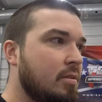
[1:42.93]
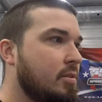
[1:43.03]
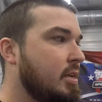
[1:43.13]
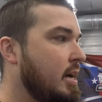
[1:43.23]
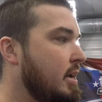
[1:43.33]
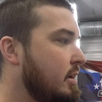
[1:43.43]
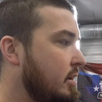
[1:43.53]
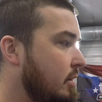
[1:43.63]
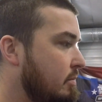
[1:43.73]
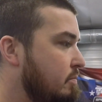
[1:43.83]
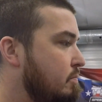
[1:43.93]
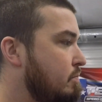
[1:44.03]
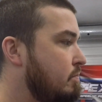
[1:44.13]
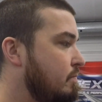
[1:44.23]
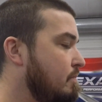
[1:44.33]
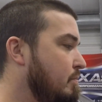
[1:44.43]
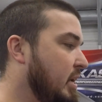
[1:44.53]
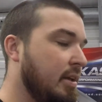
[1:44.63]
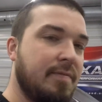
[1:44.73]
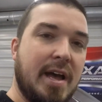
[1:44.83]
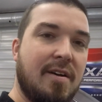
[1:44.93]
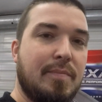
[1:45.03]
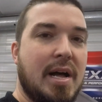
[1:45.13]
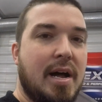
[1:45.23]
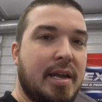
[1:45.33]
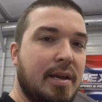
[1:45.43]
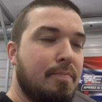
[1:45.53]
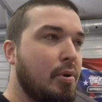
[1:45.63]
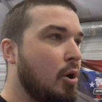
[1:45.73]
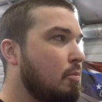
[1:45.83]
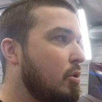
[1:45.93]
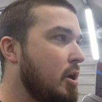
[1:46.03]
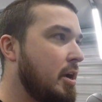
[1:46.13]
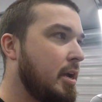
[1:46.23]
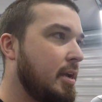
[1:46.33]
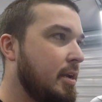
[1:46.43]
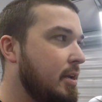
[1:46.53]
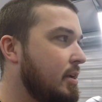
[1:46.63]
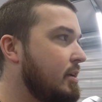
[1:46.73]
It's got a billet valve body, pro brake,